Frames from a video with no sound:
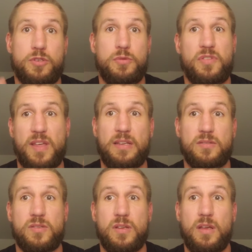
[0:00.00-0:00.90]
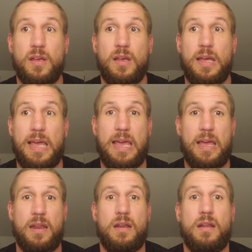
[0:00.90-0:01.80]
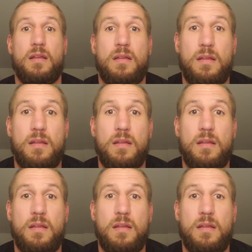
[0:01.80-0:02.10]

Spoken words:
two things in